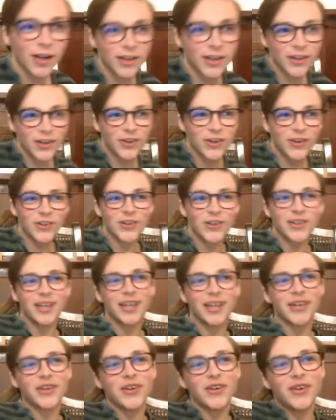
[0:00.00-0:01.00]
A Well, a
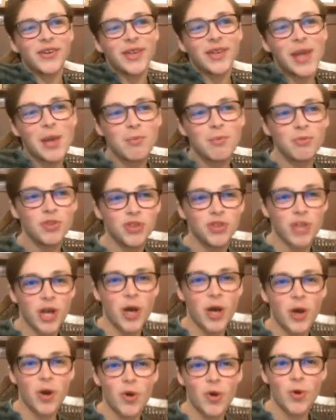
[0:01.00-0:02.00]
girl named
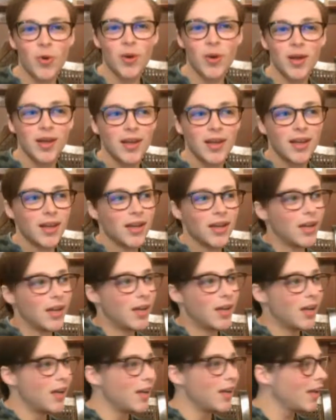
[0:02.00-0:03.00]
Joe.
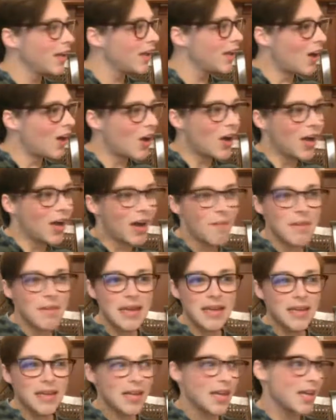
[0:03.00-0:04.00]
I
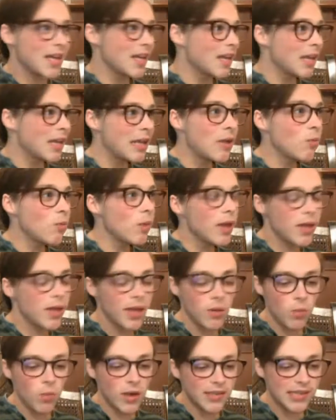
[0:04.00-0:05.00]
mean,
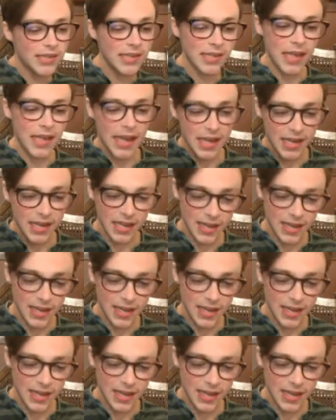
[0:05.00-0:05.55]
it wasn't like